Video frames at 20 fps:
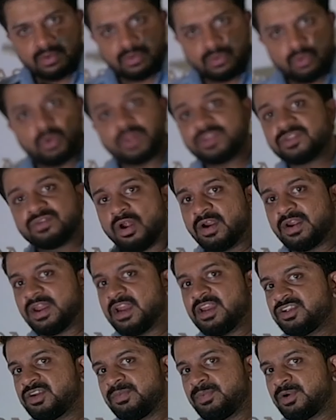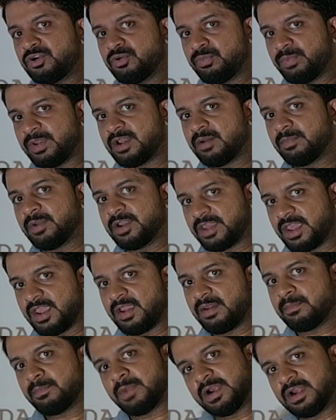who was not eligible to become a
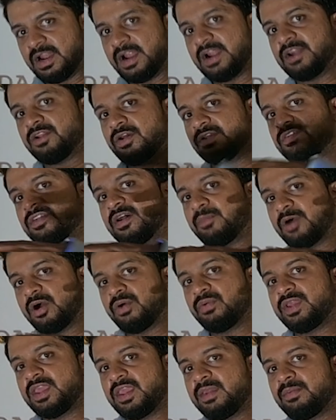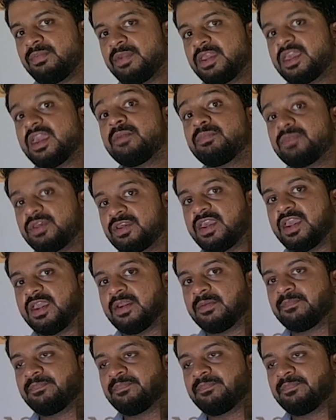king, but later on somehow he became the king.